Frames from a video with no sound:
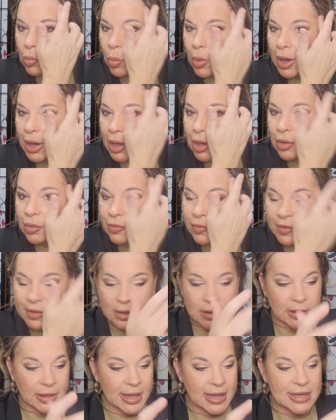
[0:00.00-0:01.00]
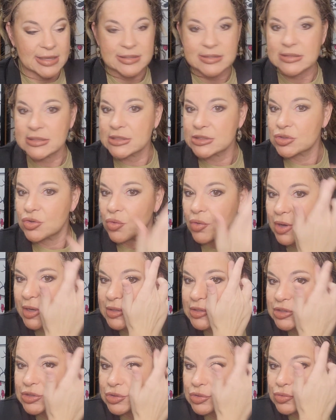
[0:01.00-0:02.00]
where the lace is
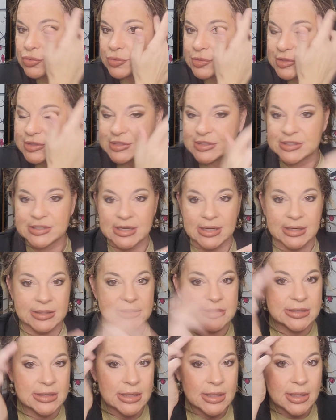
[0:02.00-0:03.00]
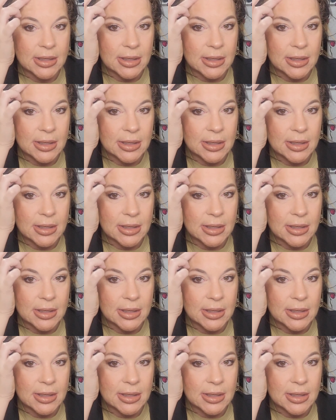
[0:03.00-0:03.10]
going to sit.